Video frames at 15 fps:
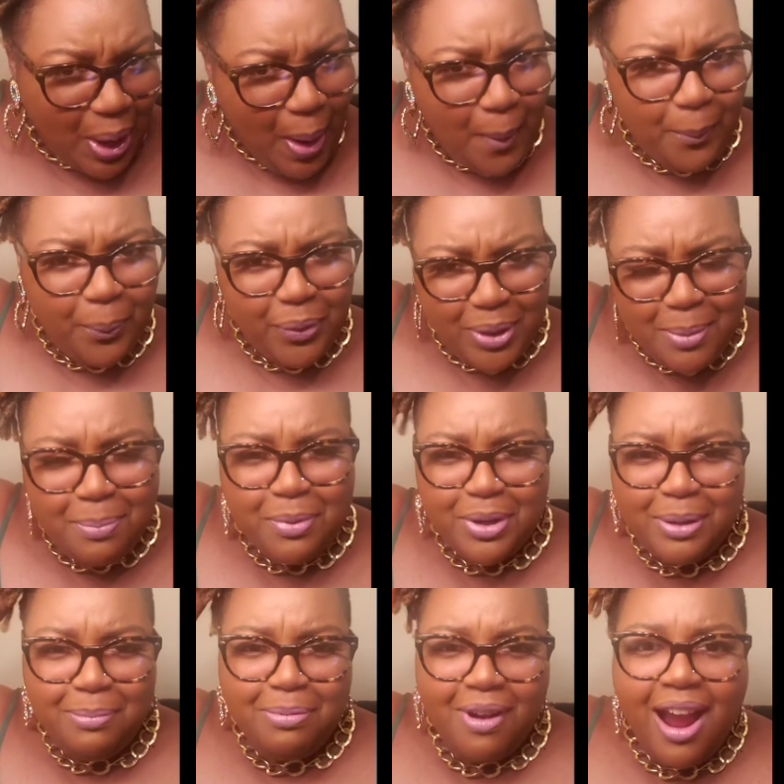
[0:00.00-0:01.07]
I'm pretty
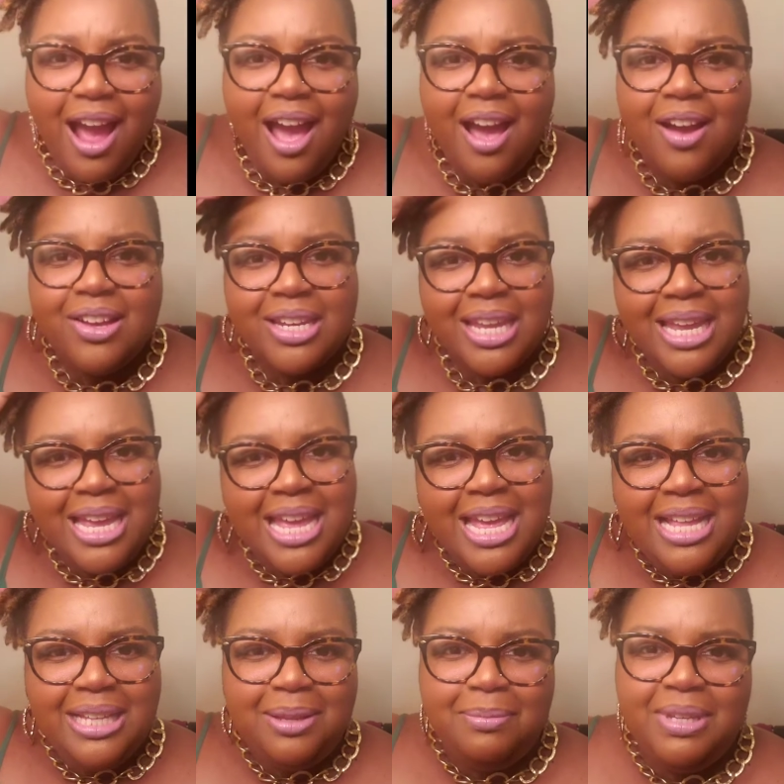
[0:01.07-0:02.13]
proud.
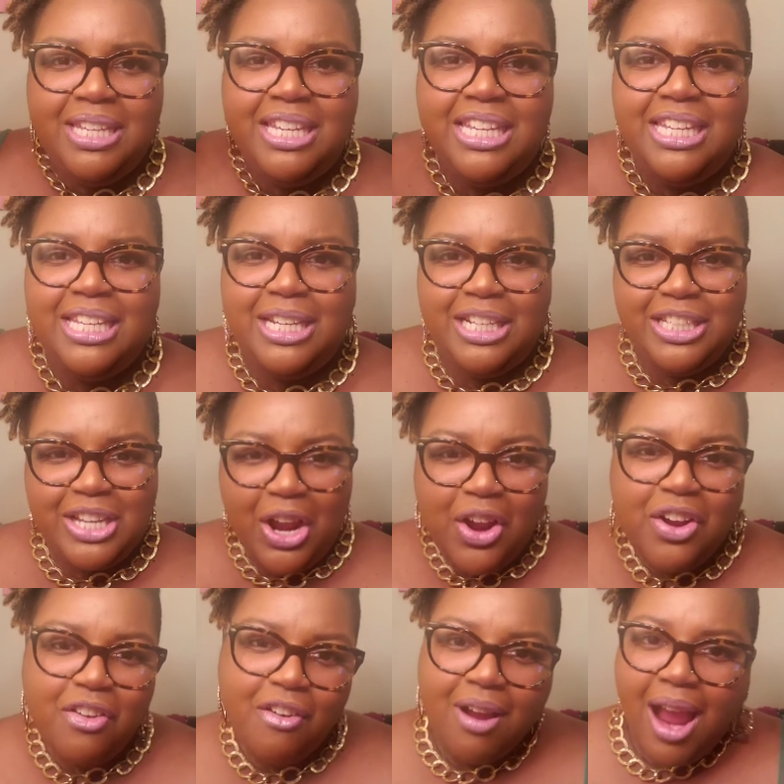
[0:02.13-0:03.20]
Let me give you the
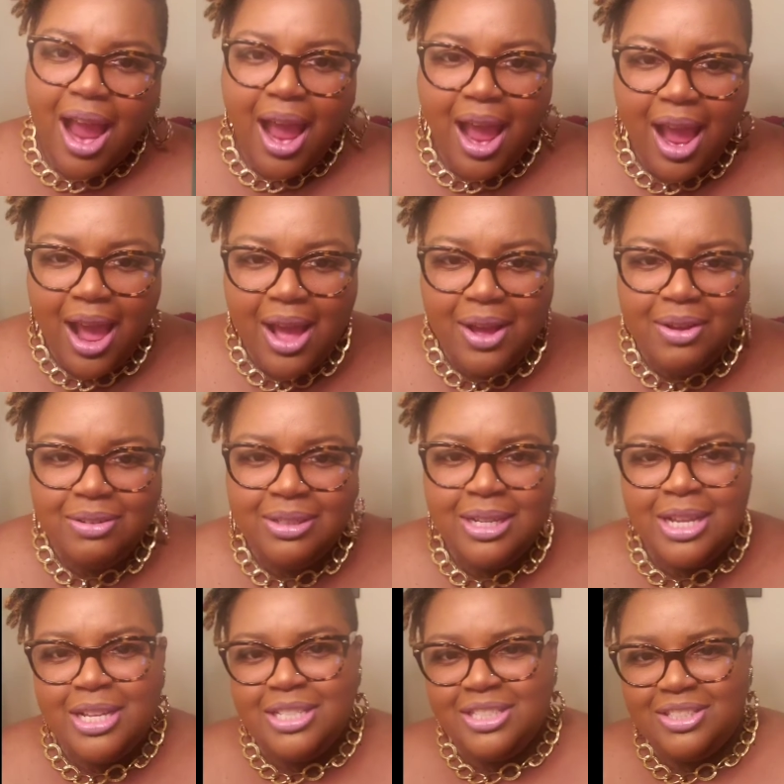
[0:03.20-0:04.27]
turnaround
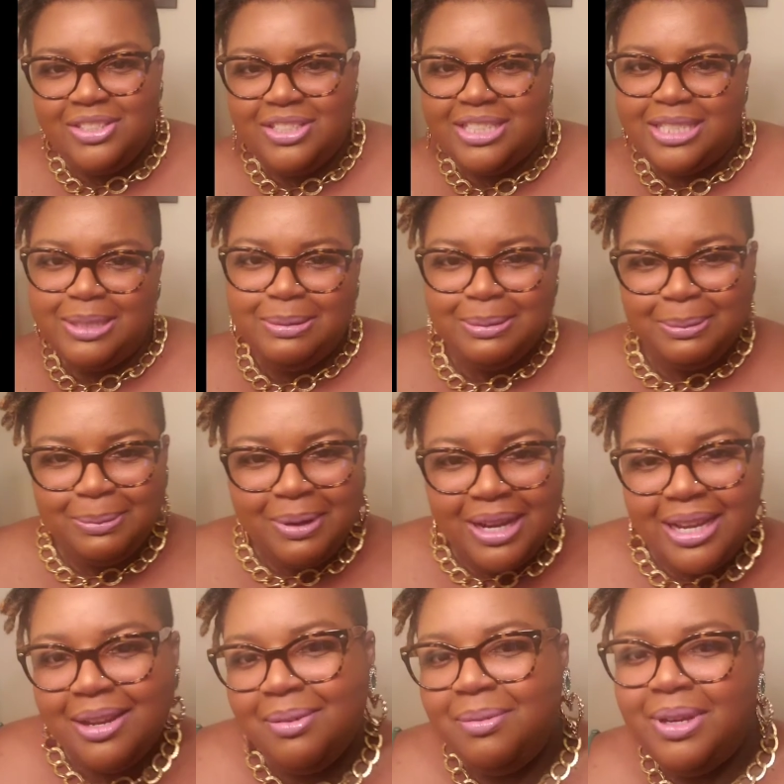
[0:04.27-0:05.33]
so you can see what I'm
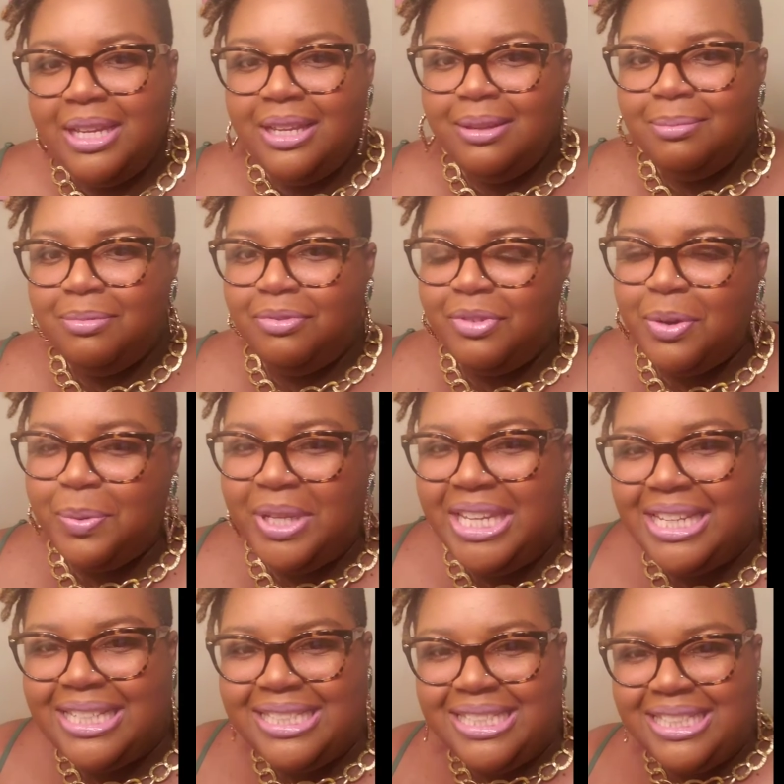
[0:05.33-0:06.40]
working with before we
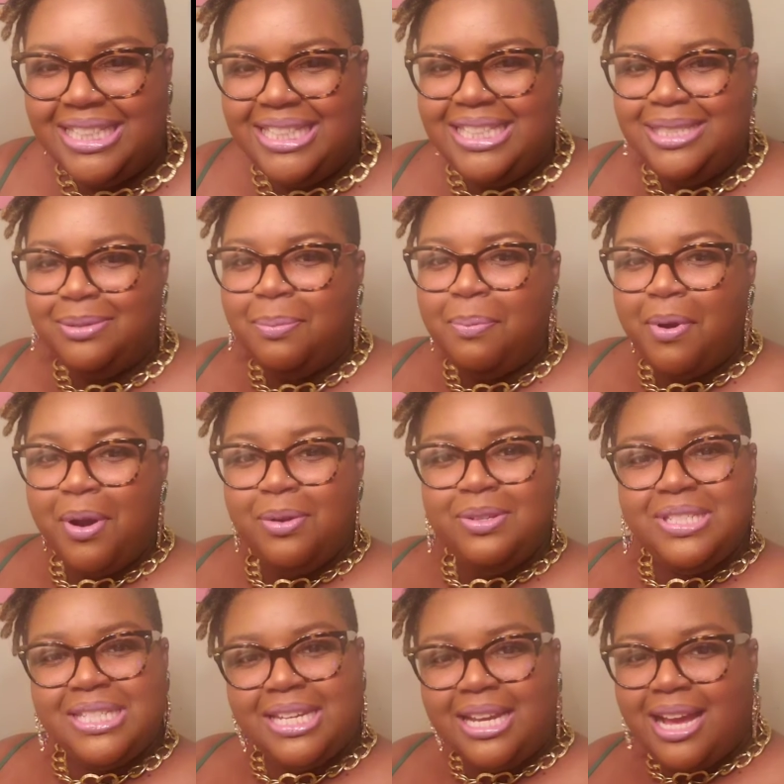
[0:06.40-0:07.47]
get into these
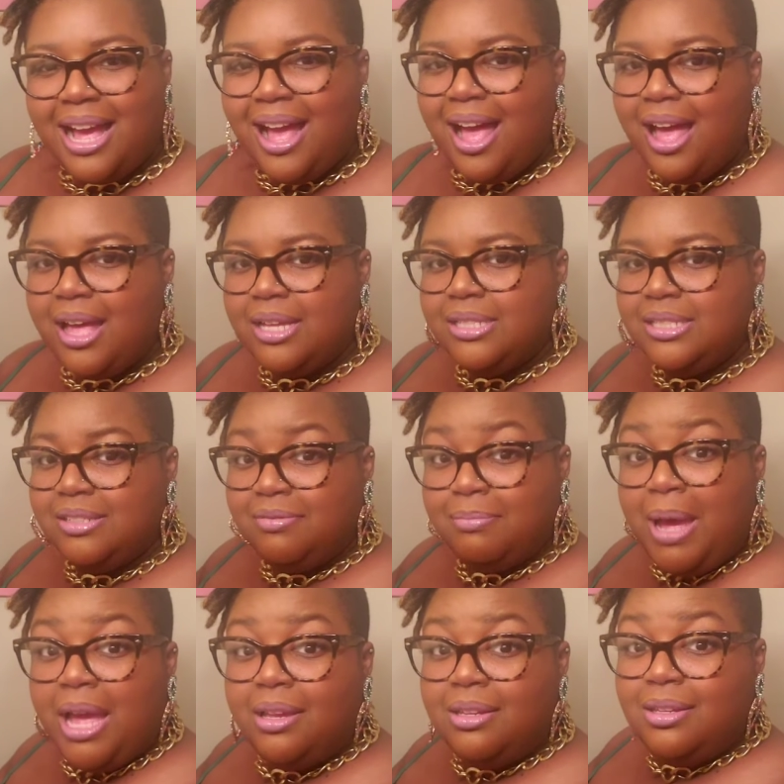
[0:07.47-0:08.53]
pros and cons of
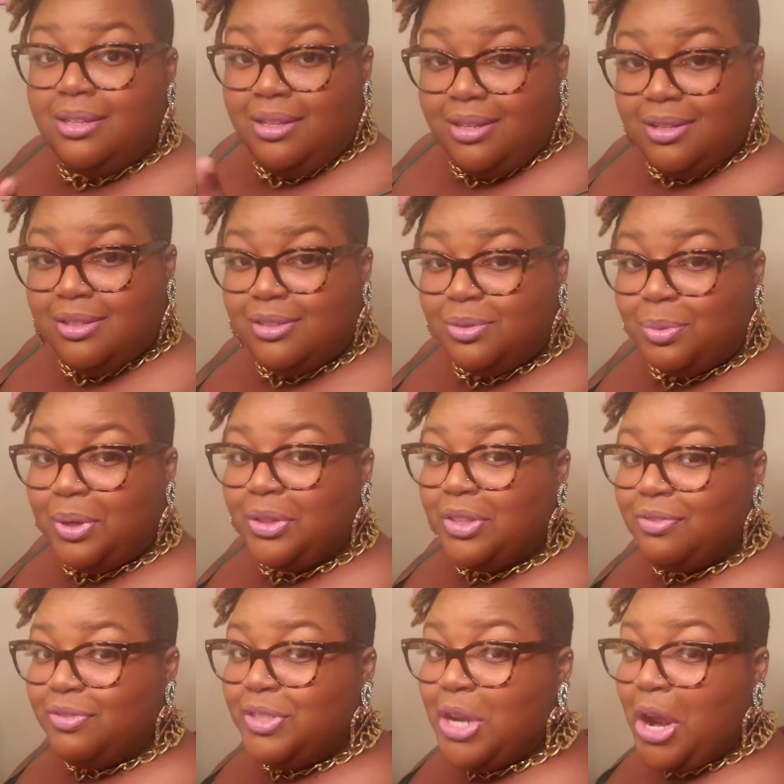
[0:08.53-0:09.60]
my year's worth
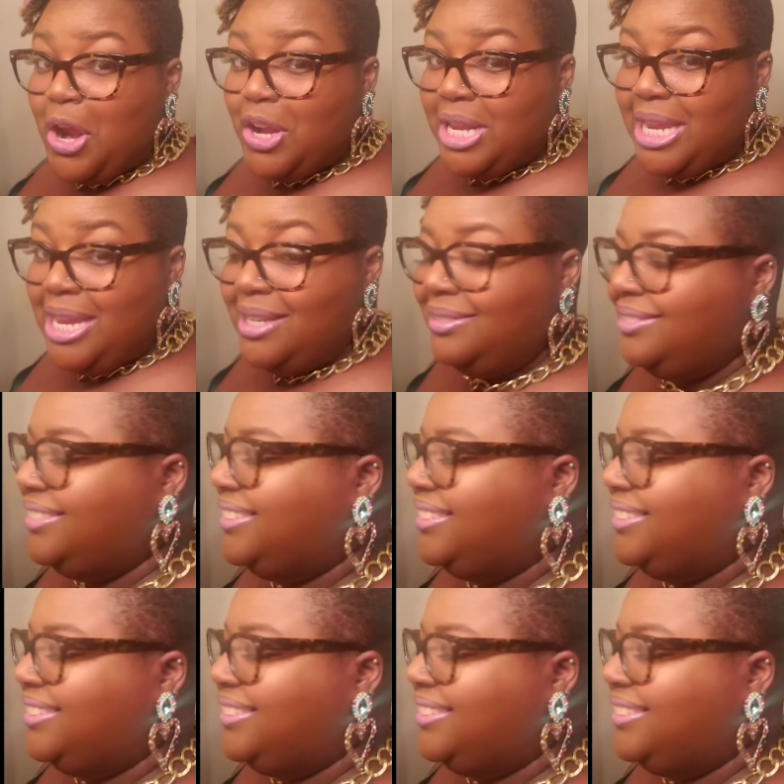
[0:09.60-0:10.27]
of journey.